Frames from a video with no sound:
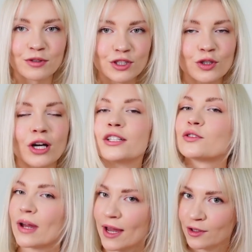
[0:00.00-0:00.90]
what you're gonna
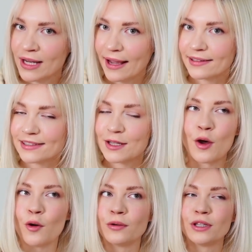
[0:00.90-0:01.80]
try out next.
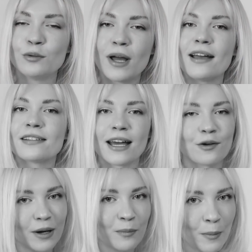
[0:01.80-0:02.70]
So you guys kind of
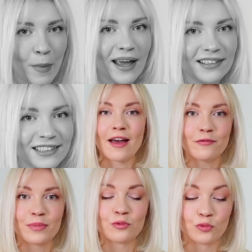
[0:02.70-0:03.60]
read my mind.
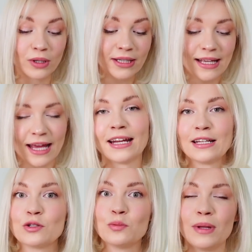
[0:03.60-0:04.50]
I've been really getting
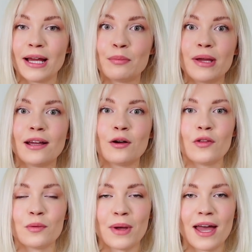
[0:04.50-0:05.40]
into Blackpink
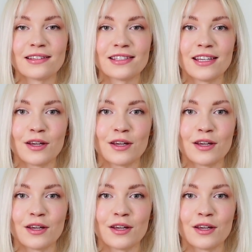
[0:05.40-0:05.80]
over the past